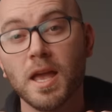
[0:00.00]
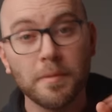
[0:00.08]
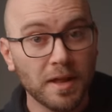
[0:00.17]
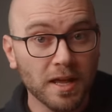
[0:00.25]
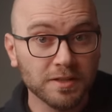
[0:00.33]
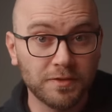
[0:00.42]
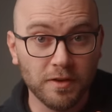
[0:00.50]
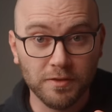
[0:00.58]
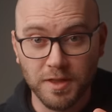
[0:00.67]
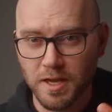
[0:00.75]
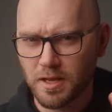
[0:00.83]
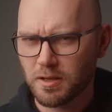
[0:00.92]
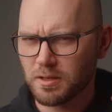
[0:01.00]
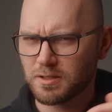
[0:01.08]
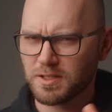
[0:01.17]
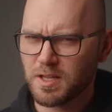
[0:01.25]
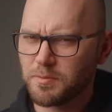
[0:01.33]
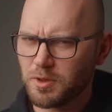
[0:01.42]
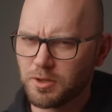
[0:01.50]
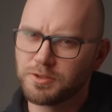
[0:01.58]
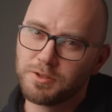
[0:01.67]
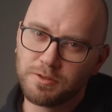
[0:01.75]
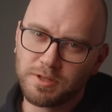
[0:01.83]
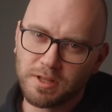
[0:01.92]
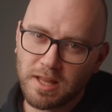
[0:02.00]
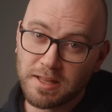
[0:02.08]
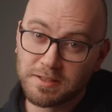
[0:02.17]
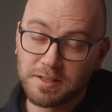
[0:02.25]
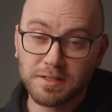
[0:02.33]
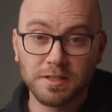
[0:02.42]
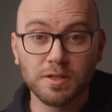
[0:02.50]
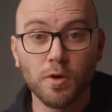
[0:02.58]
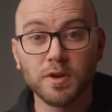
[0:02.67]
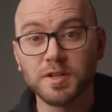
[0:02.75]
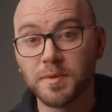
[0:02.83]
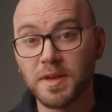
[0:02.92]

And my next favorite thing, similar to the lenses, is going to